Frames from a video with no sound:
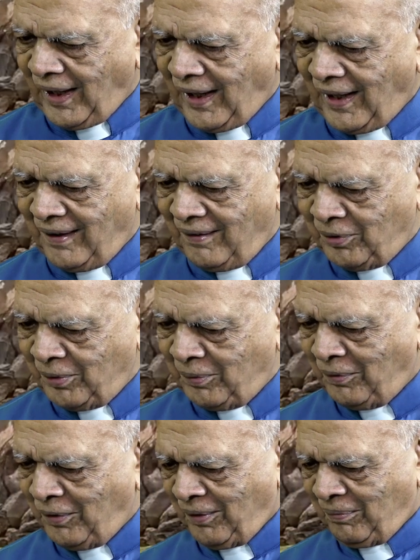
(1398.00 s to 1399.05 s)
I would
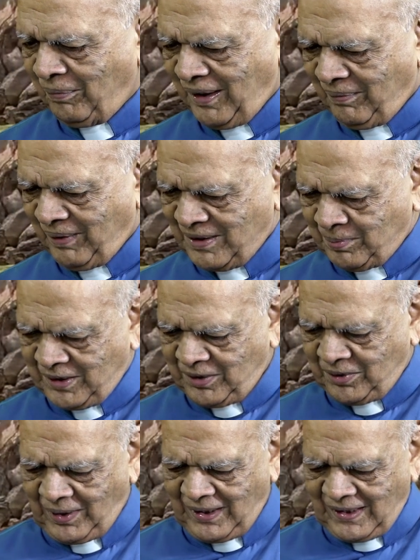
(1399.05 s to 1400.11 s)
not be the best
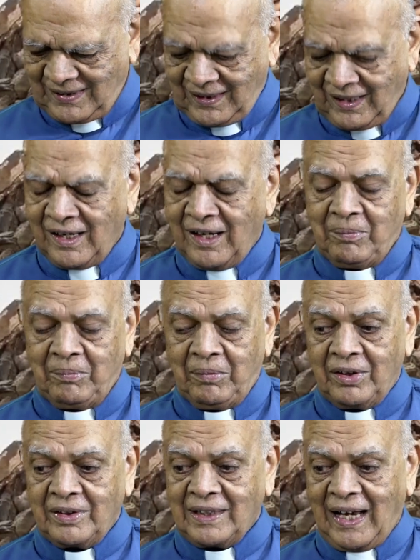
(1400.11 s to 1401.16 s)
person to answer,
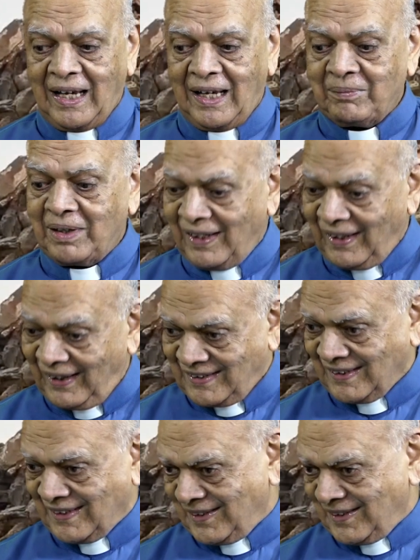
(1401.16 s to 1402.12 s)
because I am a religious.